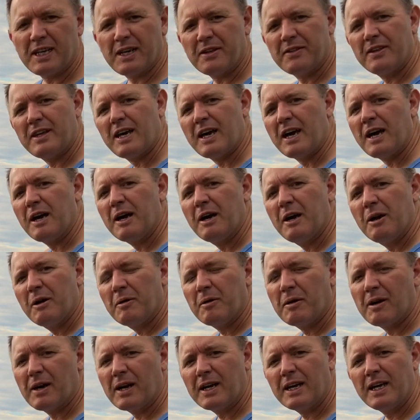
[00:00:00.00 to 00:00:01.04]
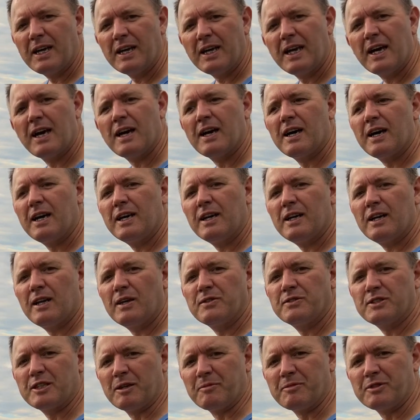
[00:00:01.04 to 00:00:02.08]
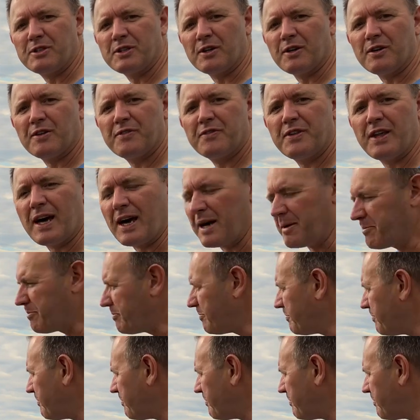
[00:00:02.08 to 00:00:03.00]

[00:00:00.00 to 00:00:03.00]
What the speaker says: down there where I can get a close-up shot of that.